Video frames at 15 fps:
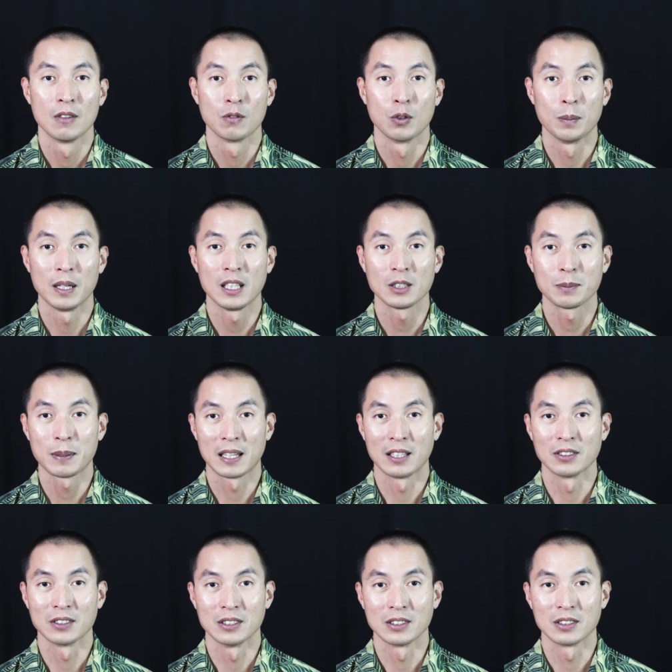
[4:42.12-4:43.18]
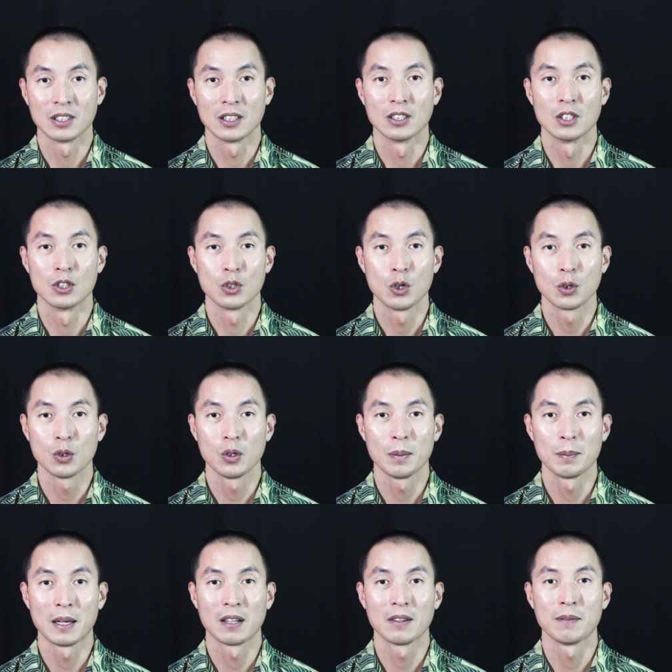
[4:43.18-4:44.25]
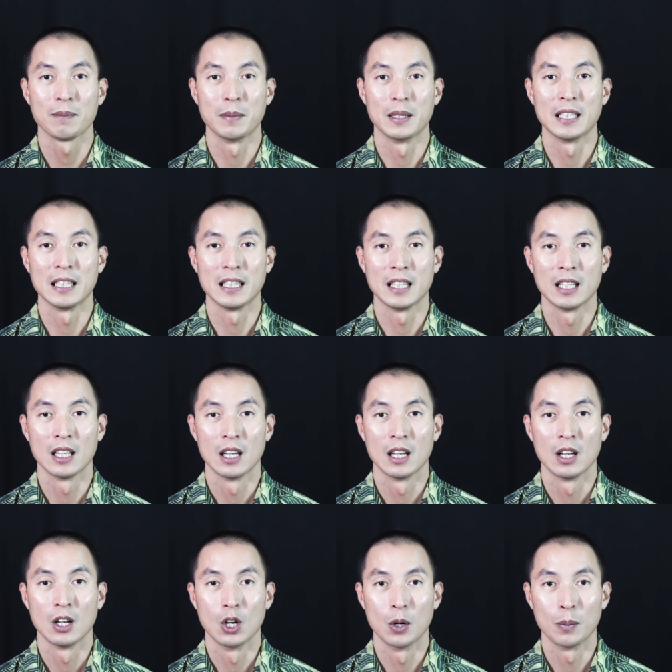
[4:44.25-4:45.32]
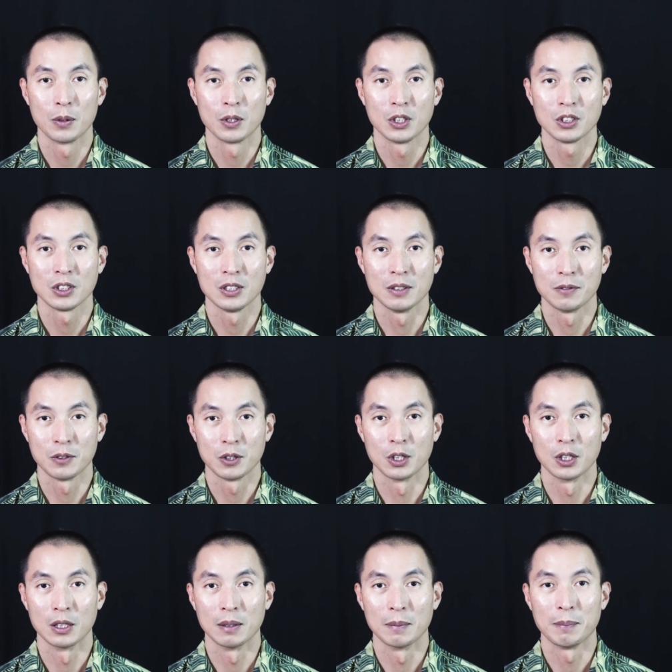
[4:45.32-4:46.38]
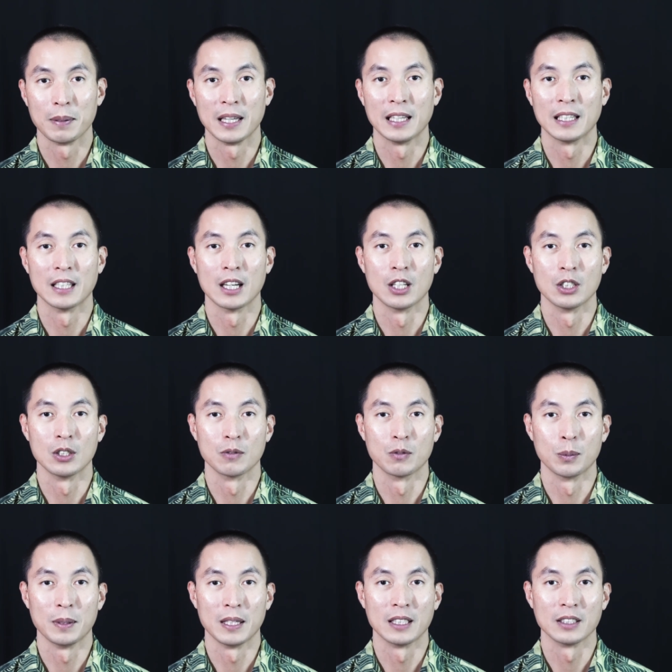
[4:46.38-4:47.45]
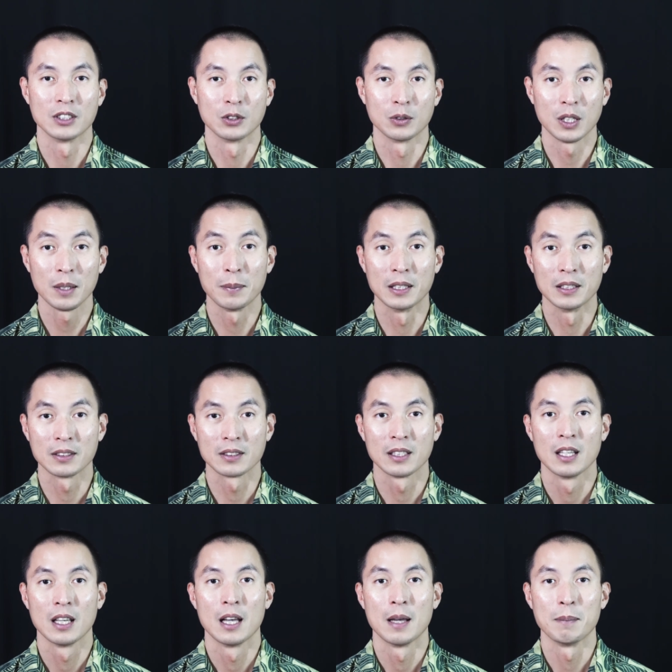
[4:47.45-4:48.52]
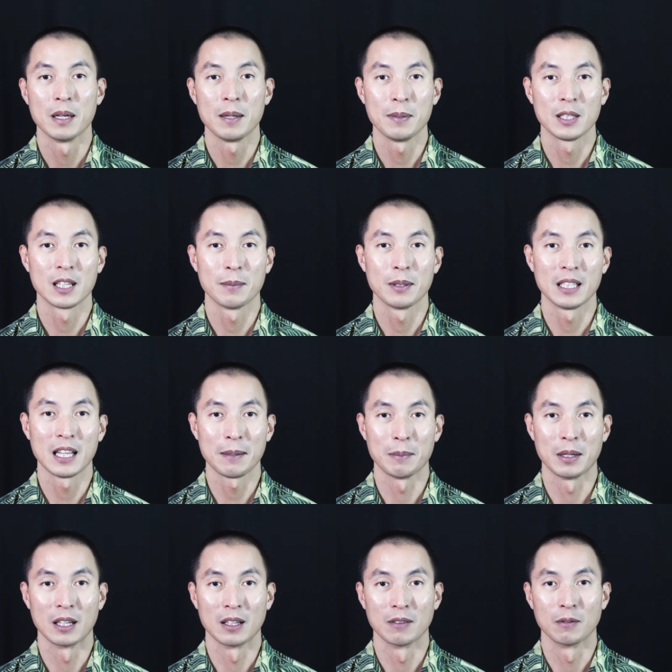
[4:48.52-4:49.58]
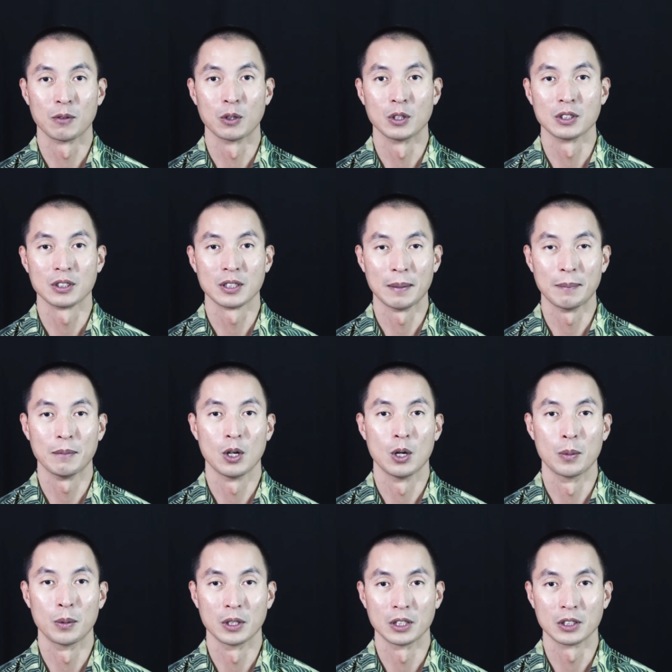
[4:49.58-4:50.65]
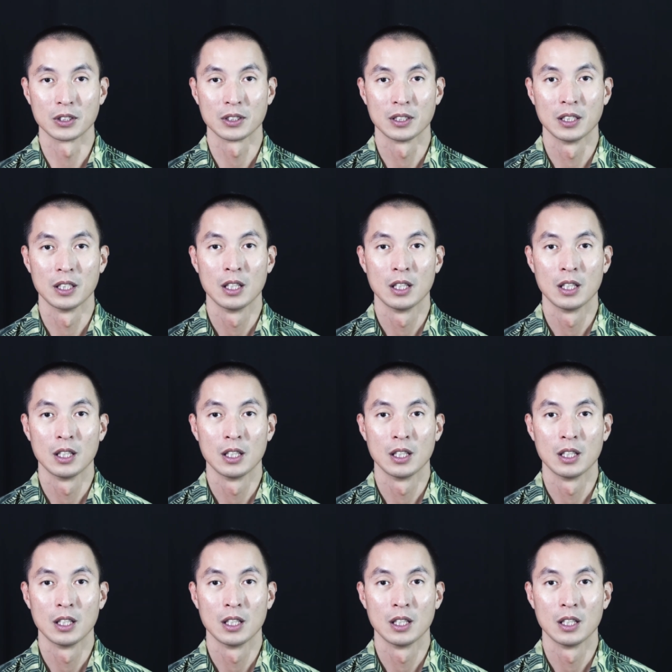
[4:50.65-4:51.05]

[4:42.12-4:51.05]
Forbearance balances, the total amount of money homeowners deferred paying under forbearance agreements, may become a nightmare for some homeowners.